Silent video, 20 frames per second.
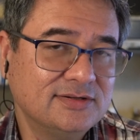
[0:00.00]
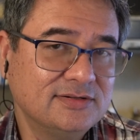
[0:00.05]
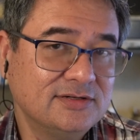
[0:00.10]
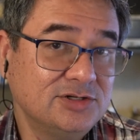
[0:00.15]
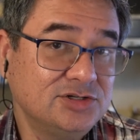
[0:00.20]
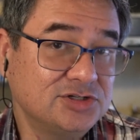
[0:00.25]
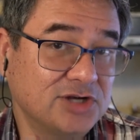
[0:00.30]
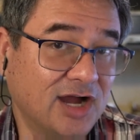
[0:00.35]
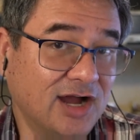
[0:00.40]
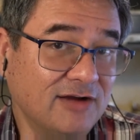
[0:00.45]

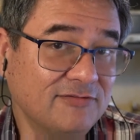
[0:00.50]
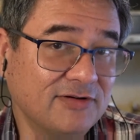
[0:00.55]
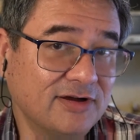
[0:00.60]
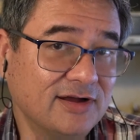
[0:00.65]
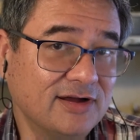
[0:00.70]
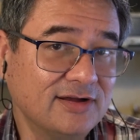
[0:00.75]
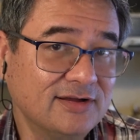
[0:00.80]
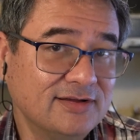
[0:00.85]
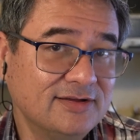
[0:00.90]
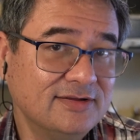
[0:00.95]

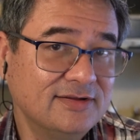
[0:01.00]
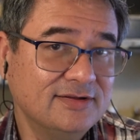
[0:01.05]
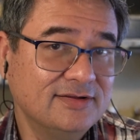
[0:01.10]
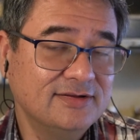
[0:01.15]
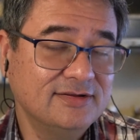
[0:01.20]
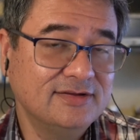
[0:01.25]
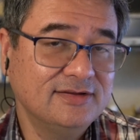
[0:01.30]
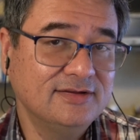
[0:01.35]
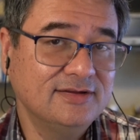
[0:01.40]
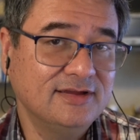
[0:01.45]
Java,
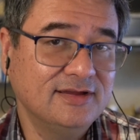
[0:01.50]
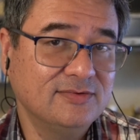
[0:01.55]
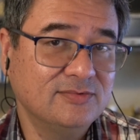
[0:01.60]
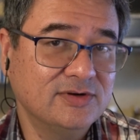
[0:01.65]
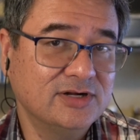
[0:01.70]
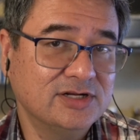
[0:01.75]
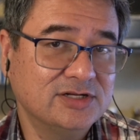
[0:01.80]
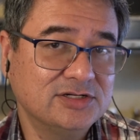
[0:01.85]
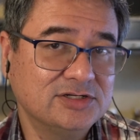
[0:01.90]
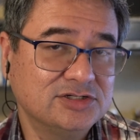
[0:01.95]
in
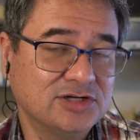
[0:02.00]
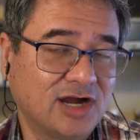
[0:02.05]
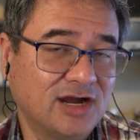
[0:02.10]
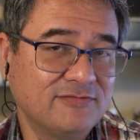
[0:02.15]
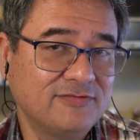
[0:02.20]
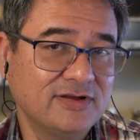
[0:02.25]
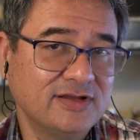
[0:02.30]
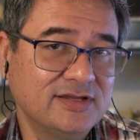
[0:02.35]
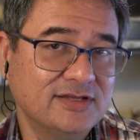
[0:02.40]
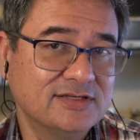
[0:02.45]
which
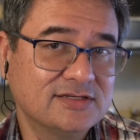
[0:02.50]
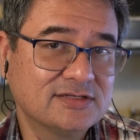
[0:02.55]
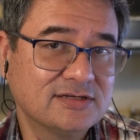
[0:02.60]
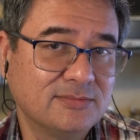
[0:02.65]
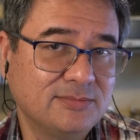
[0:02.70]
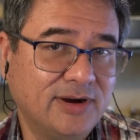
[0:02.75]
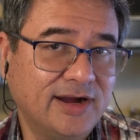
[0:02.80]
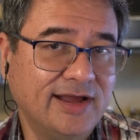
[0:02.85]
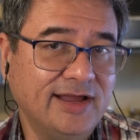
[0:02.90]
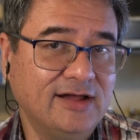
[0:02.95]
Java is
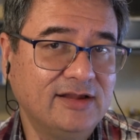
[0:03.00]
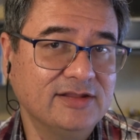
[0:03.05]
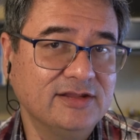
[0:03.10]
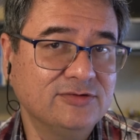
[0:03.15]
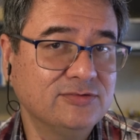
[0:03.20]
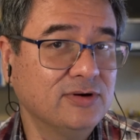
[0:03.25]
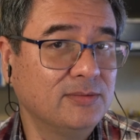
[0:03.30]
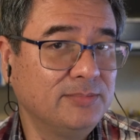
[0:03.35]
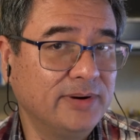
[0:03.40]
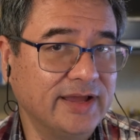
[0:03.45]
compiled
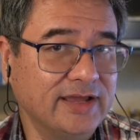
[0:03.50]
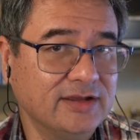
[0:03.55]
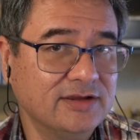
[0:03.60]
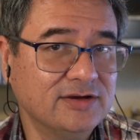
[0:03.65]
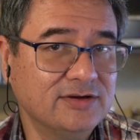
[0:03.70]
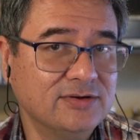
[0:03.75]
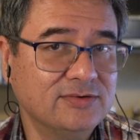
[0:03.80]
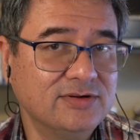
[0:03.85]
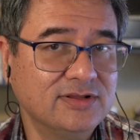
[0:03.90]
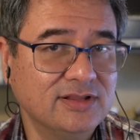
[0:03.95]
into a
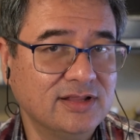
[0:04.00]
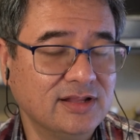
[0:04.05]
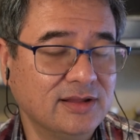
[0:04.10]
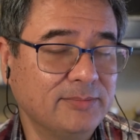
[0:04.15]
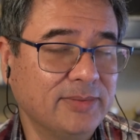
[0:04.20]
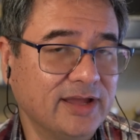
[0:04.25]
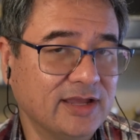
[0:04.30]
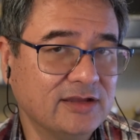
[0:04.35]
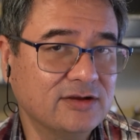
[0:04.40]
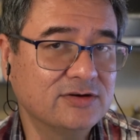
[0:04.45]
bytecode, and then that
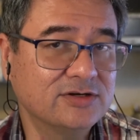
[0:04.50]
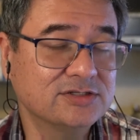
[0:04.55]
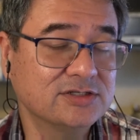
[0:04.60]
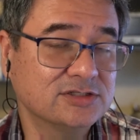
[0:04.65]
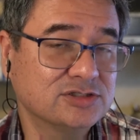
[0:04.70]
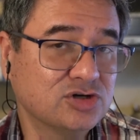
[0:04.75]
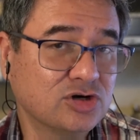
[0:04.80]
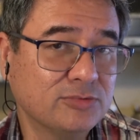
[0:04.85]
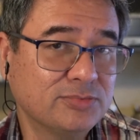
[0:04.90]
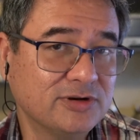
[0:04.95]
bytecode is
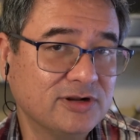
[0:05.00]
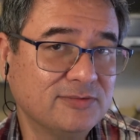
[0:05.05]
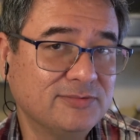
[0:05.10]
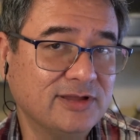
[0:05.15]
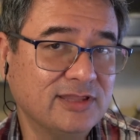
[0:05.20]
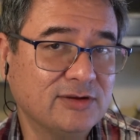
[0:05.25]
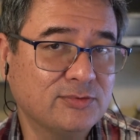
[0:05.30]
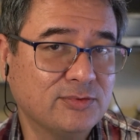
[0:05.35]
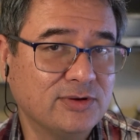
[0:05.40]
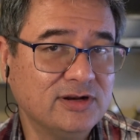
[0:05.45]
interpreted
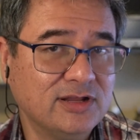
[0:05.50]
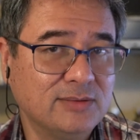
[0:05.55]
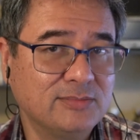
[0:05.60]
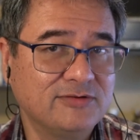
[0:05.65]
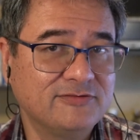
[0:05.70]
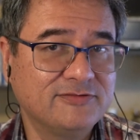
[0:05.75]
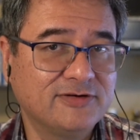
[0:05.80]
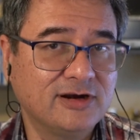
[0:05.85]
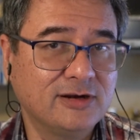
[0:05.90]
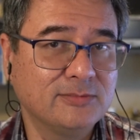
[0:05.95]
by the runtime
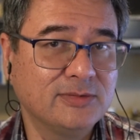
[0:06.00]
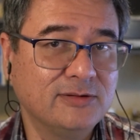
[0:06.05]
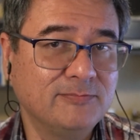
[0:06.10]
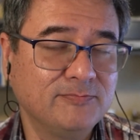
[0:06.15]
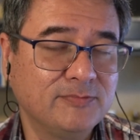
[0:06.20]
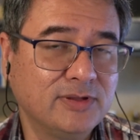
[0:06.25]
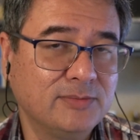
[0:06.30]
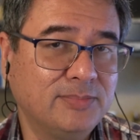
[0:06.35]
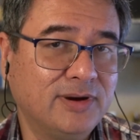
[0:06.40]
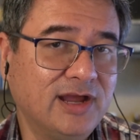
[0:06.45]
environment.
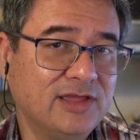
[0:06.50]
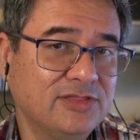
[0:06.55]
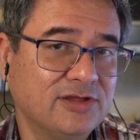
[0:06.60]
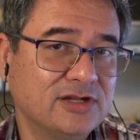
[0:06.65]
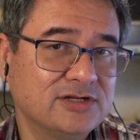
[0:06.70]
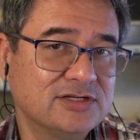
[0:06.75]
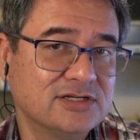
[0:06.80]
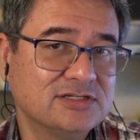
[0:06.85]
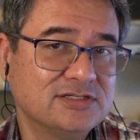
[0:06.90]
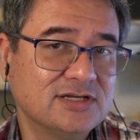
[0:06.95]
But
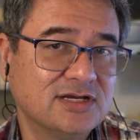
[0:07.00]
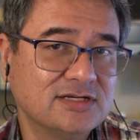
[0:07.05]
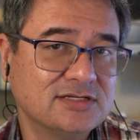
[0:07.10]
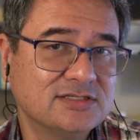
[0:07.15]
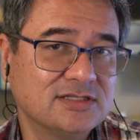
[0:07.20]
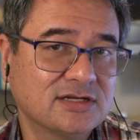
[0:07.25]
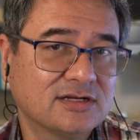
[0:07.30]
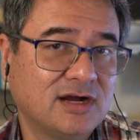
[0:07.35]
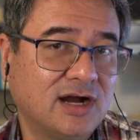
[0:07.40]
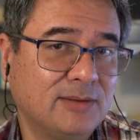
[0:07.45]
Python just does
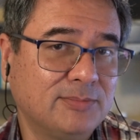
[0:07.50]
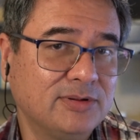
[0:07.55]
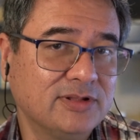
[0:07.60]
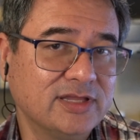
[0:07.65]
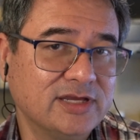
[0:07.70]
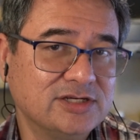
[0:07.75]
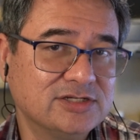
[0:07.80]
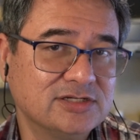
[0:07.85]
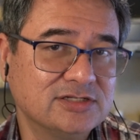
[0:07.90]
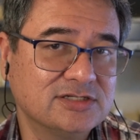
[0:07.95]
the
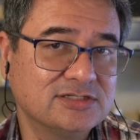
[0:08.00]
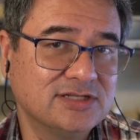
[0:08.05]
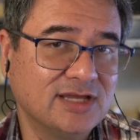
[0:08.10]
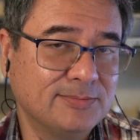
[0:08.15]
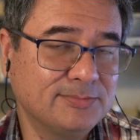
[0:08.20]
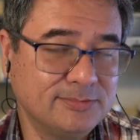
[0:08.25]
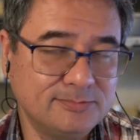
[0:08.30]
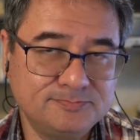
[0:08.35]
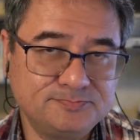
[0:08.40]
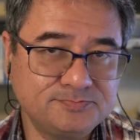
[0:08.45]
compilation
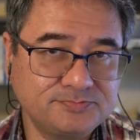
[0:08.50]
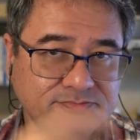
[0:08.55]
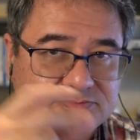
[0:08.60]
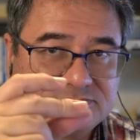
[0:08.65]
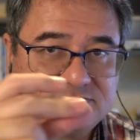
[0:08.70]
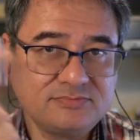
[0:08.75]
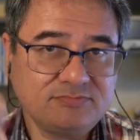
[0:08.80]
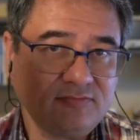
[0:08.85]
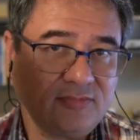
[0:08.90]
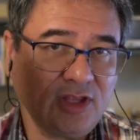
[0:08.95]
step
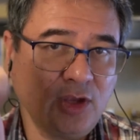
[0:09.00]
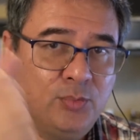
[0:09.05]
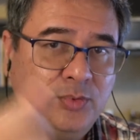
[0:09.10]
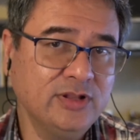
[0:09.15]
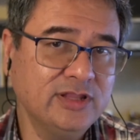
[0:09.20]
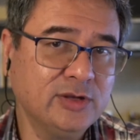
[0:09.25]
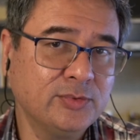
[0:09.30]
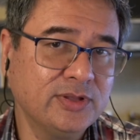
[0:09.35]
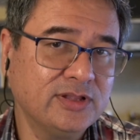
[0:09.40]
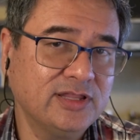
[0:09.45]

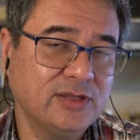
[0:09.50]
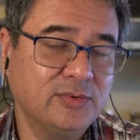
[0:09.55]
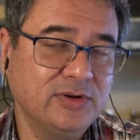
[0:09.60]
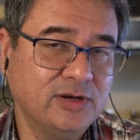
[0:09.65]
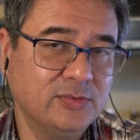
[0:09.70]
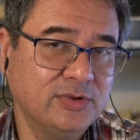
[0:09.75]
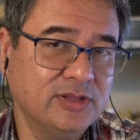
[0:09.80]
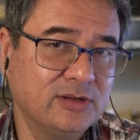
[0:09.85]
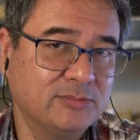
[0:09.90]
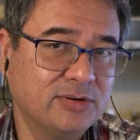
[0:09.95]
really quickly when you
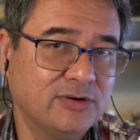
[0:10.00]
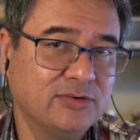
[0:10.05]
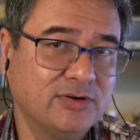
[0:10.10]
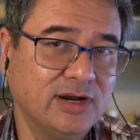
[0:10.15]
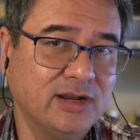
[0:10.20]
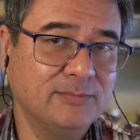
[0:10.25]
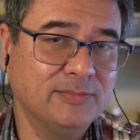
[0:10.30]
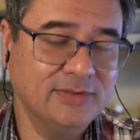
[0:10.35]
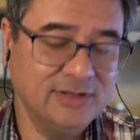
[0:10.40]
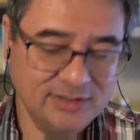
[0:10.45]
run the program.